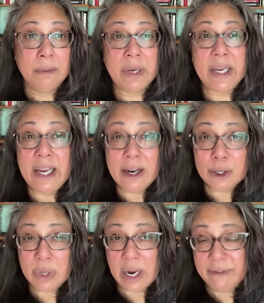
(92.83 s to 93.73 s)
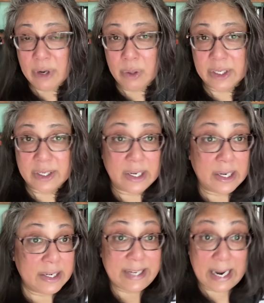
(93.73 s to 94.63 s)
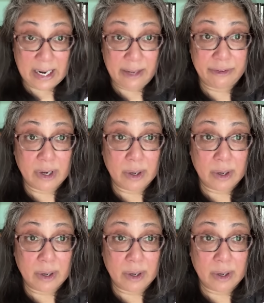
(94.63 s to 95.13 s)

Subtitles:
But here's what I've noticed decades ago.